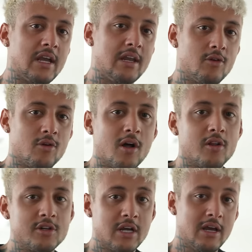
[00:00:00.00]
in your
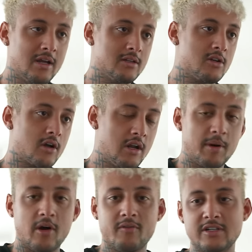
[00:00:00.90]
knowledge. Talking
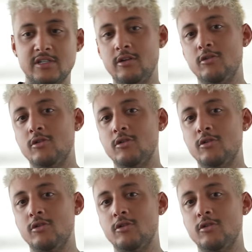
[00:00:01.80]
about investing in your